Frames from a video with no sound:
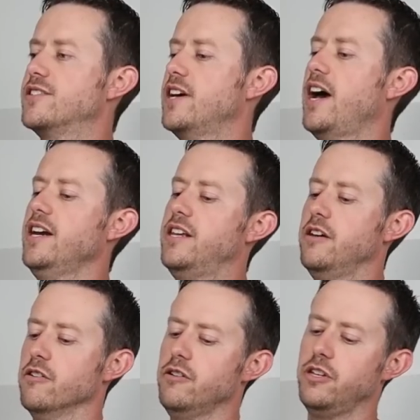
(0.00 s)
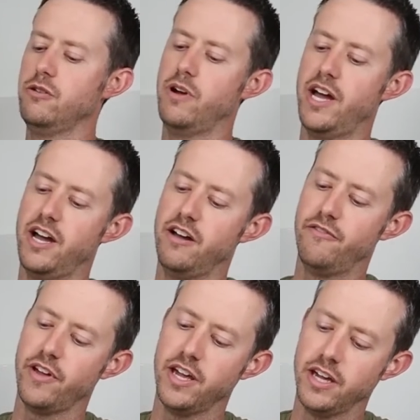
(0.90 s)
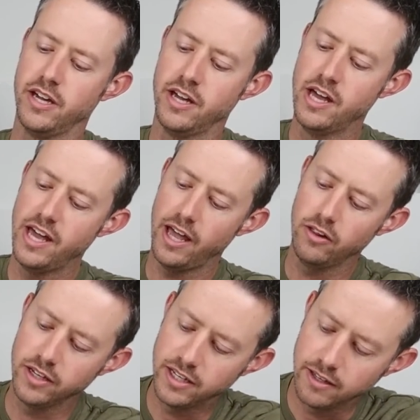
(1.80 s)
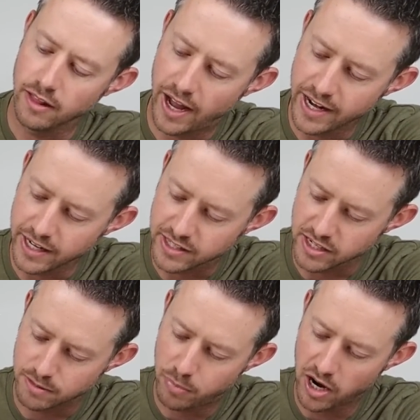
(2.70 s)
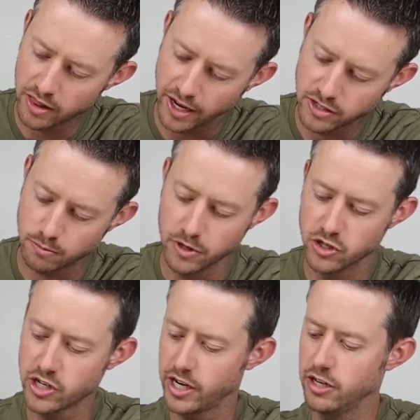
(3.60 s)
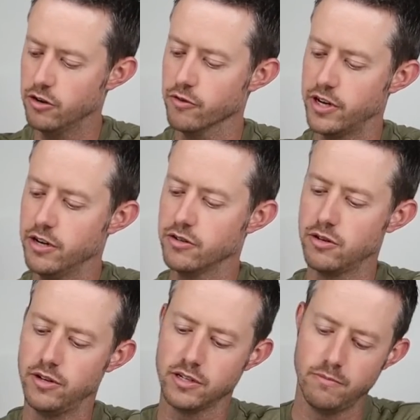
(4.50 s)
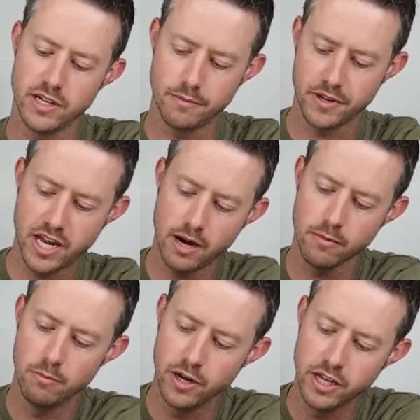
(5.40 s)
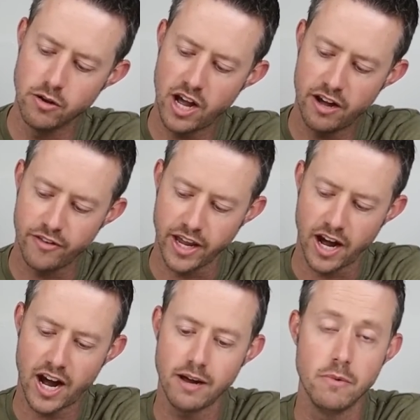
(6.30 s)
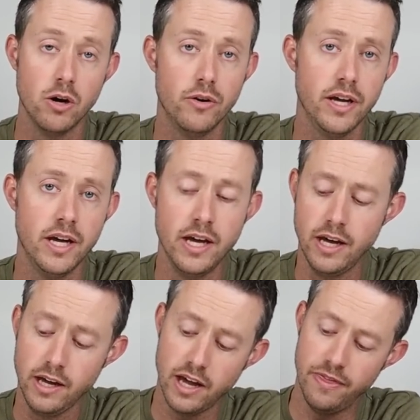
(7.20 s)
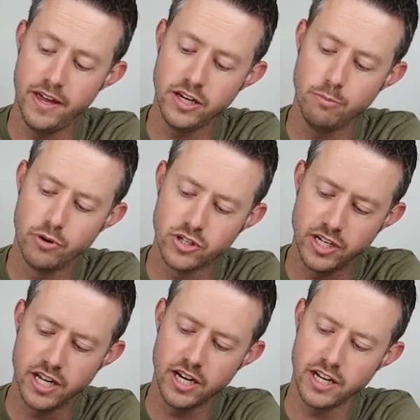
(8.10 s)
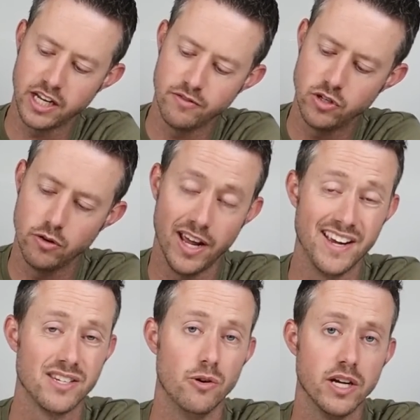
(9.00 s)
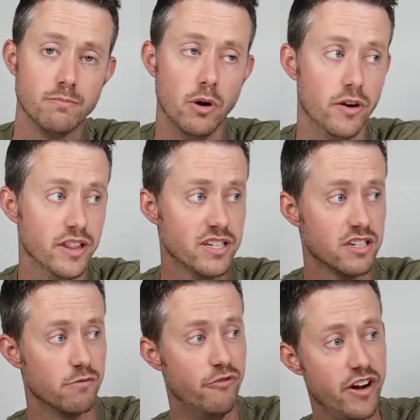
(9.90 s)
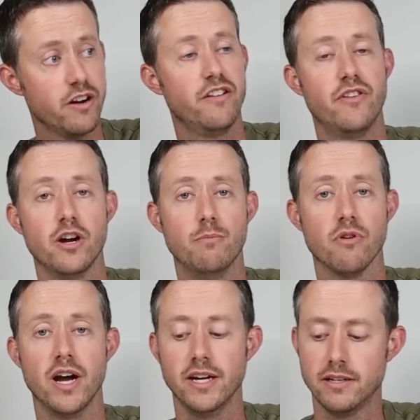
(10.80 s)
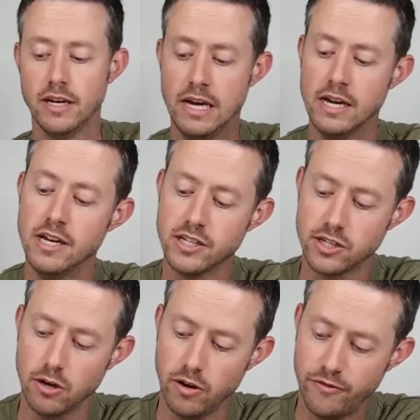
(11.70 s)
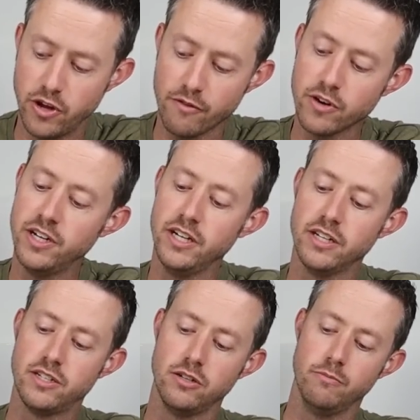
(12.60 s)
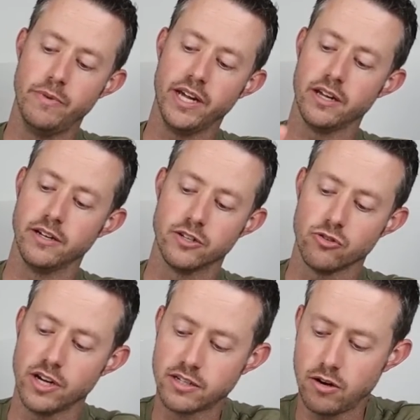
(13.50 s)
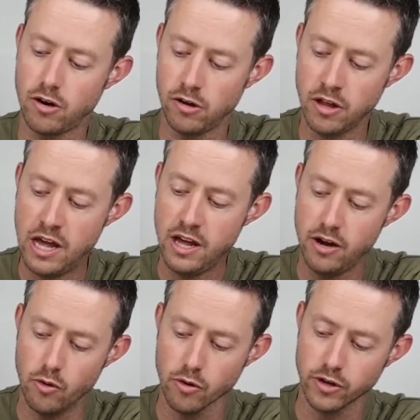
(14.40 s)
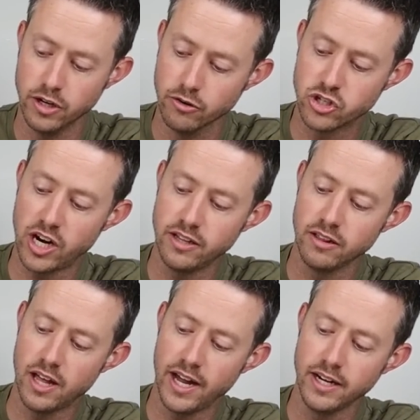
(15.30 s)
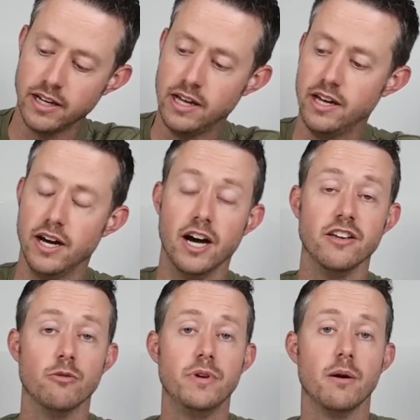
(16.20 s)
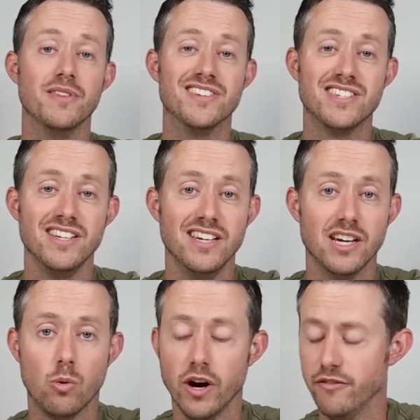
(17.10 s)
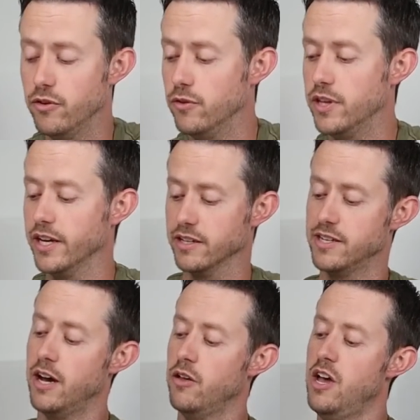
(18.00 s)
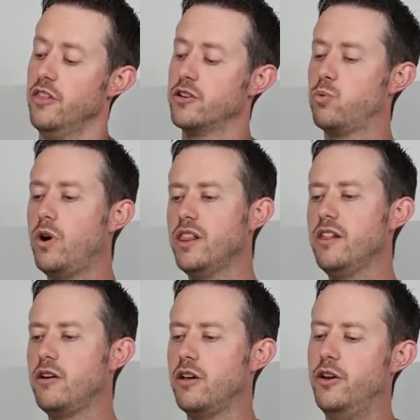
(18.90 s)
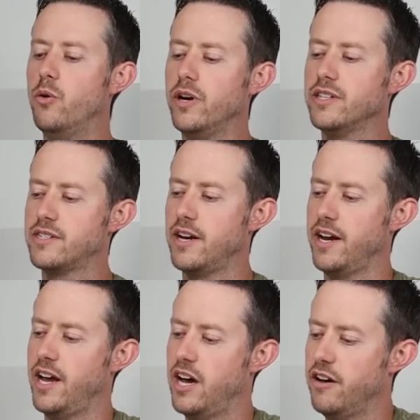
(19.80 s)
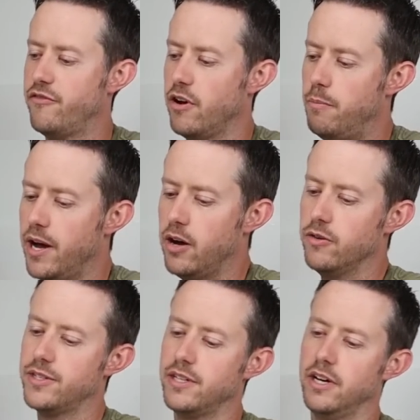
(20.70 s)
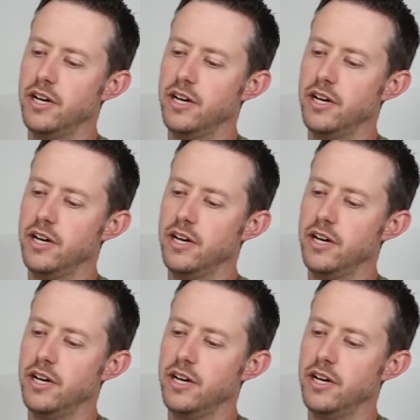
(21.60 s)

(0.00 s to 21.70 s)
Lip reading: side here, you have a LED light. It's a spotlight, so I'm going to shine it over here so it doesn't mess up the camera. But you have a high mode, and then you push it again and it gives you an SOS mode. And this is very, very bright. So if you ever needed to make a distress call or shine the light, you'll be able to see quite a few things. Now, there's one little annoyance that I have about